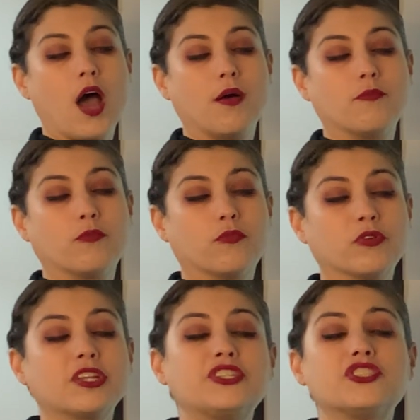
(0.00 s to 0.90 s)
um,
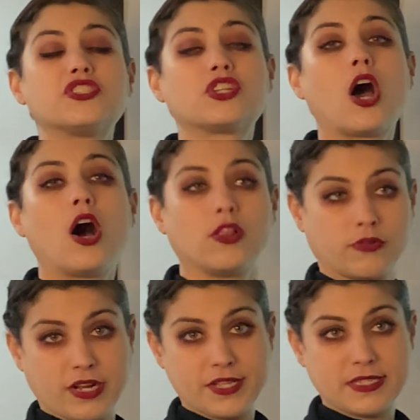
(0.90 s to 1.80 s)
religious
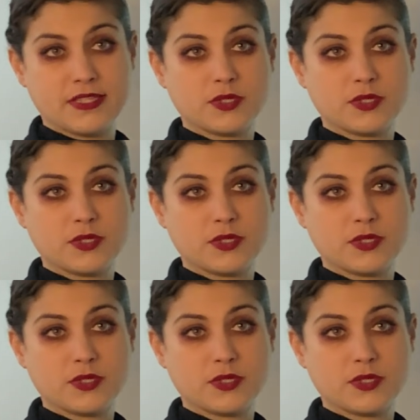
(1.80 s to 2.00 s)
tolerance.